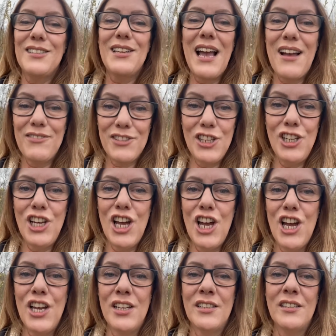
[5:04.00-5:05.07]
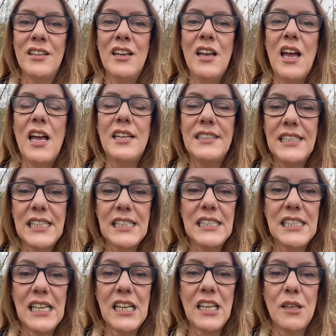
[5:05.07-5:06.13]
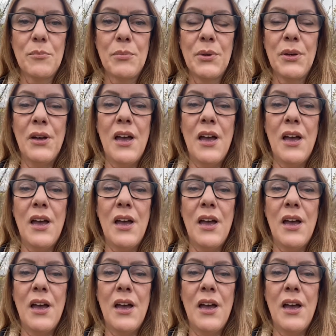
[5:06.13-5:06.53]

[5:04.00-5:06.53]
have to learn and dig deep